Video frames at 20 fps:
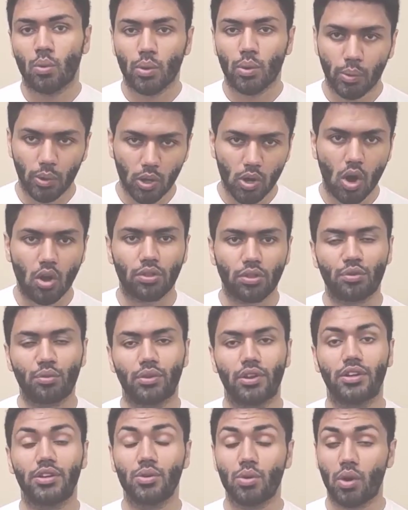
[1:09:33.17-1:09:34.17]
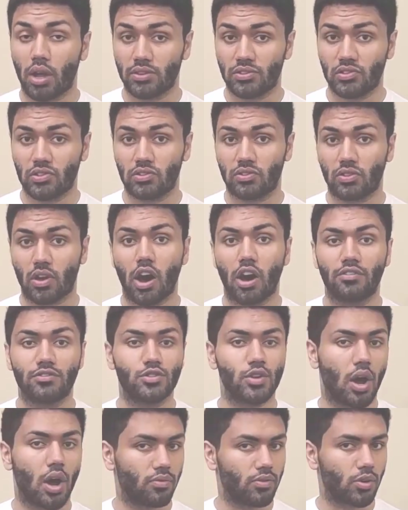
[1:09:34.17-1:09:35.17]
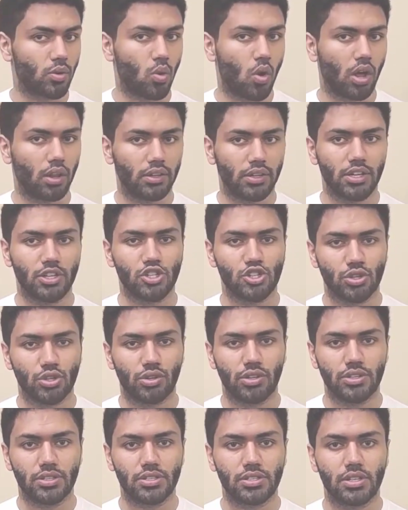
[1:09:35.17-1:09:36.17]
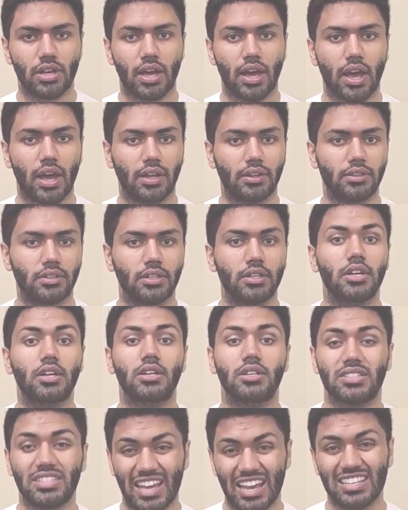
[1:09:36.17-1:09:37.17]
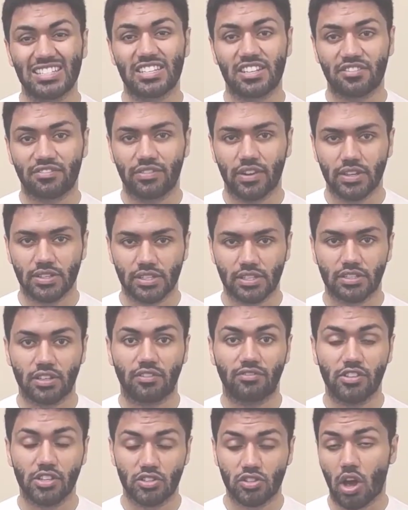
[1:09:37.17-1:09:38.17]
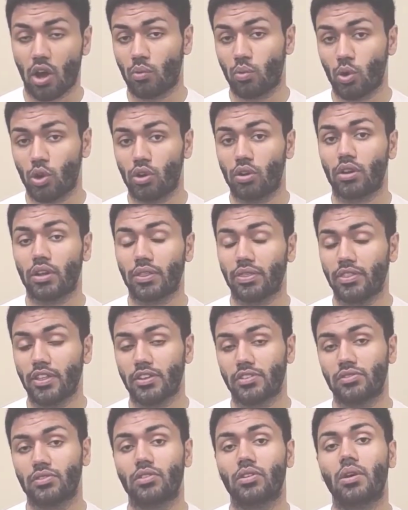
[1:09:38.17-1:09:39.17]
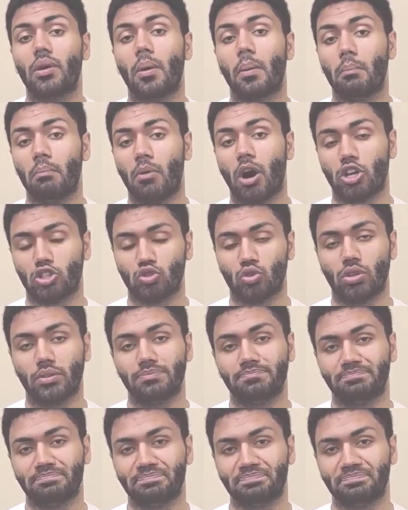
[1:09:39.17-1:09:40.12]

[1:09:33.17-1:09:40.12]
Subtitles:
We will go through the nuances of software quality assurance and testing phases of the software in this module.